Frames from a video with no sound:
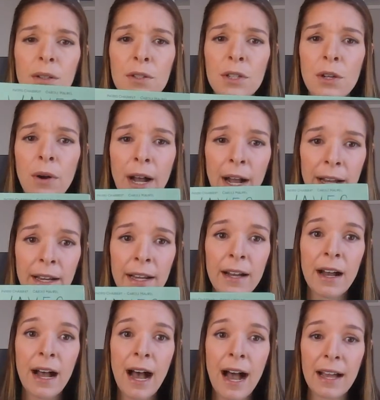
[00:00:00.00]
So
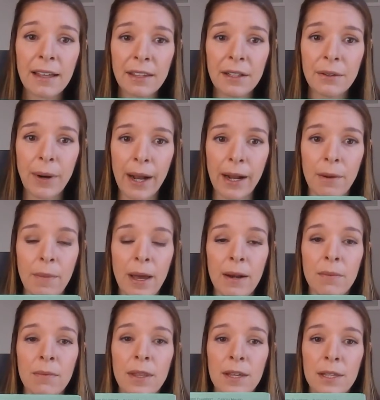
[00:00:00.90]
I highly
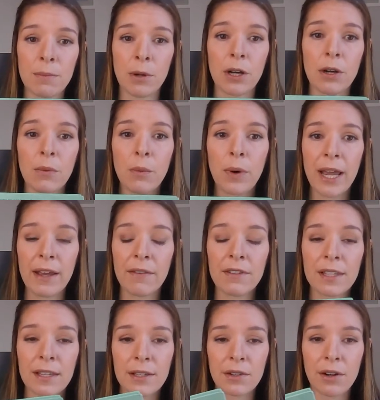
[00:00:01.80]
recommend this book,
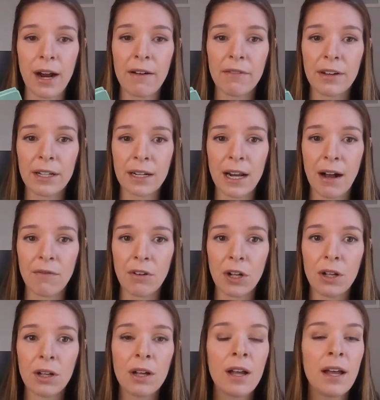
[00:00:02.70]
Waves, this graphic
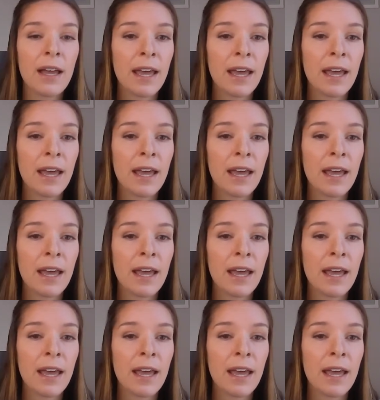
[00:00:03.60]
novel.